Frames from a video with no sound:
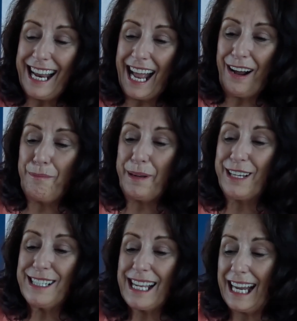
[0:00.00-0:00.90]
Now,
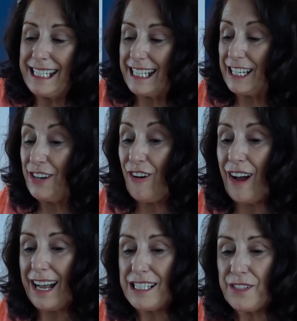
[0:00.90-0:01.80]
because I did
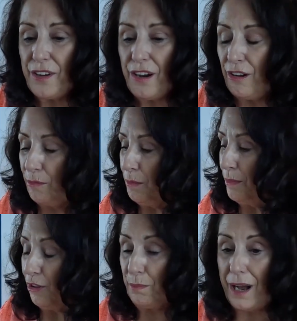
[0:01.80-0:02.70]
not ask for almond
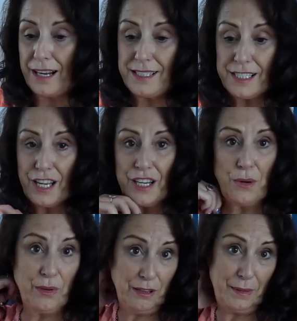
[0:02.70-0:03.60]
milk, but I certainly
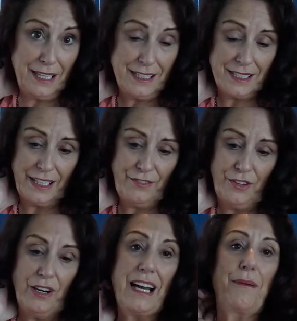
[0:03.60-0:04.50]
will be asking
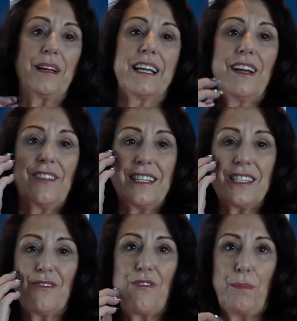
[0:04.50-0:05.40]
for it, I'm going to give
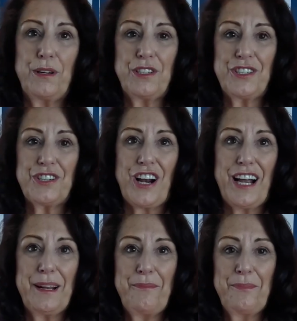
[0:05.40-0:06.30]
this to Robert to
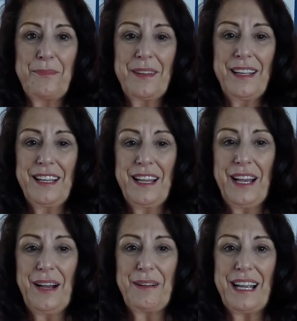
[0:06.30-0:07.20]
try.
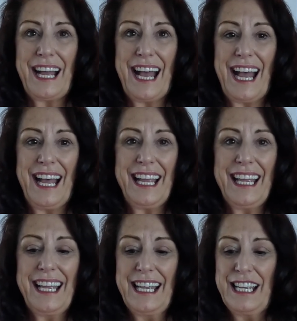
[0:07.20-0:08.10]
Okay,
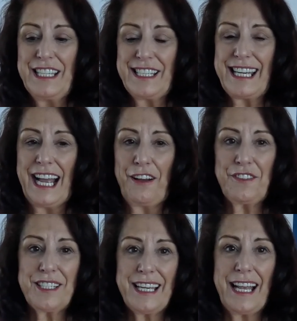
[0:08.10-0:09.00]
so you
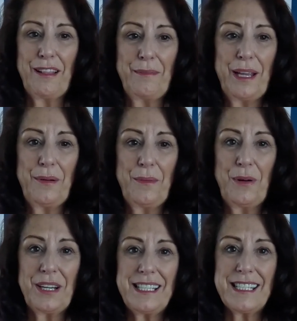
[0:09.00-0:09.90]
have to tell me
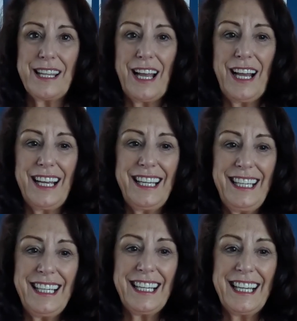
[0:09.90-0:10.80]
what it's
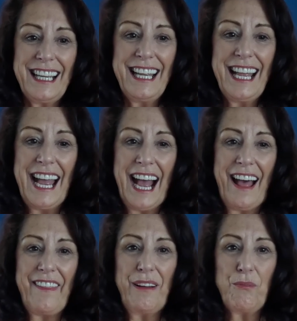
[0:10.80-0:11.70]
like,
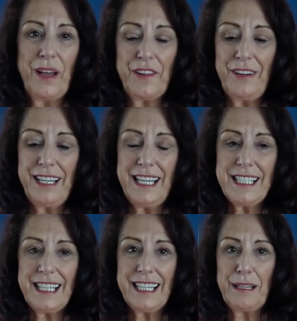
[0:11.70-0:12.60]
and then whether it
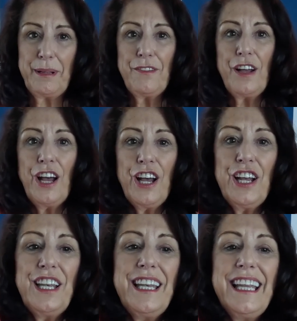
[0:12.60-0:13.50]
needed a little bit of
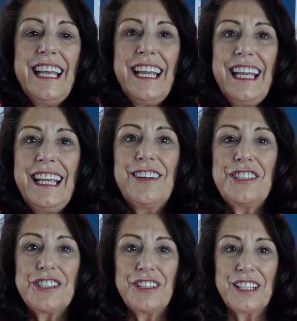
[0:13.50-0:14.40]
honey or
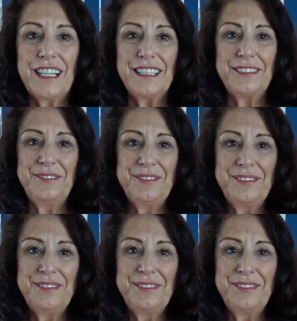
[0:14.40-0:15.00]
sugar.